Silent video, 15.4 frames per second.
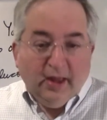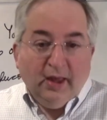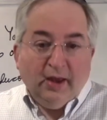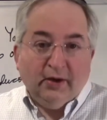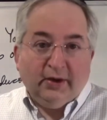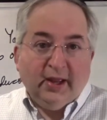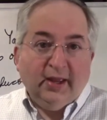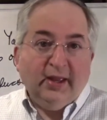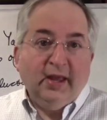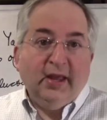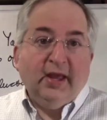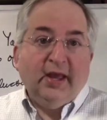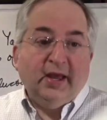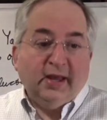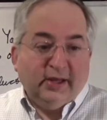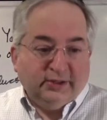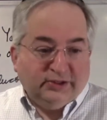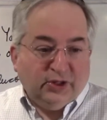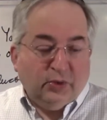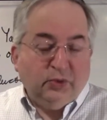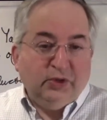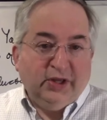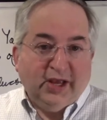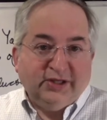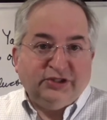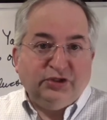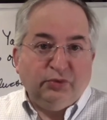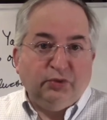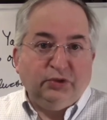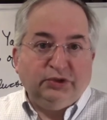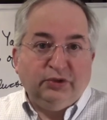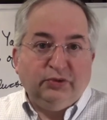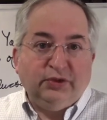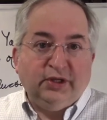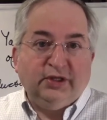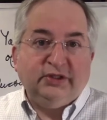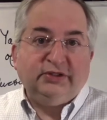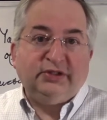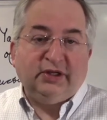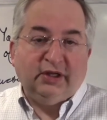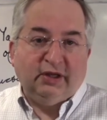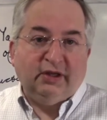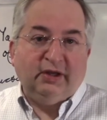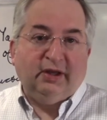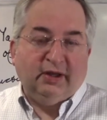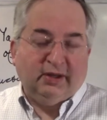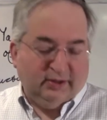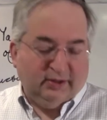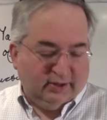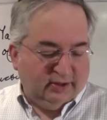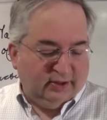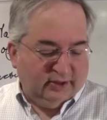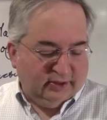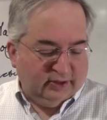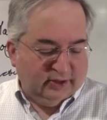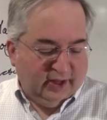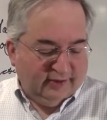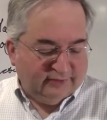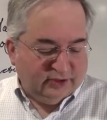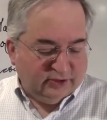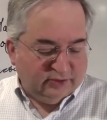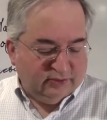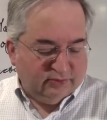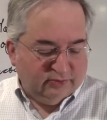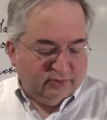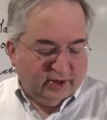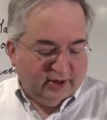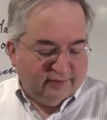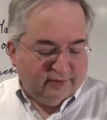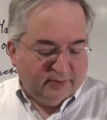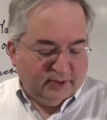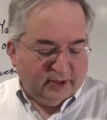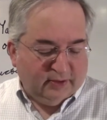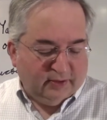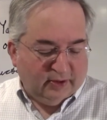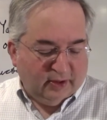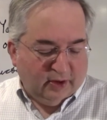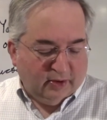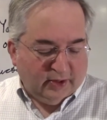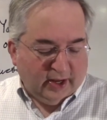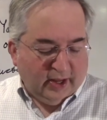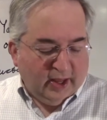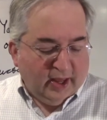Okay? And so, yes, you will do things. You'll have to do whatever, but okay.